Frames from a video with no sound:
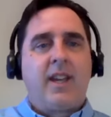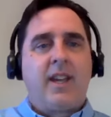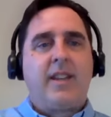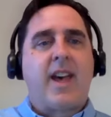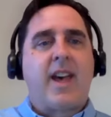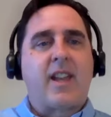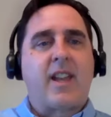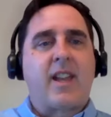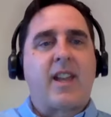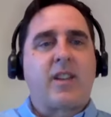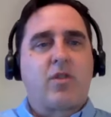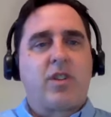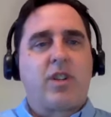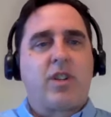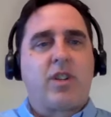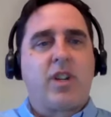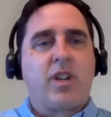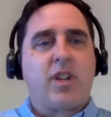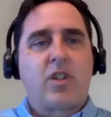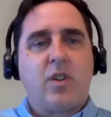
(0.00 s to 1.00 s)
in that
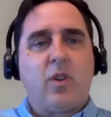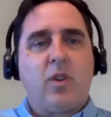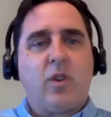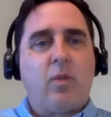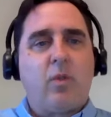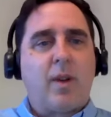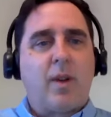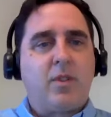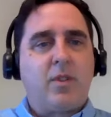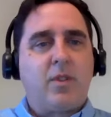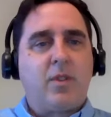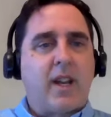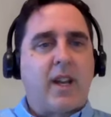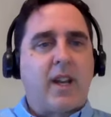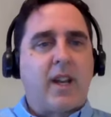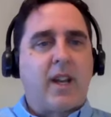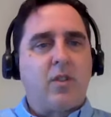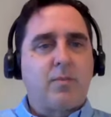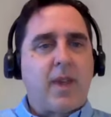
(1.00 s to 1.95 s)
traditional Web 2.0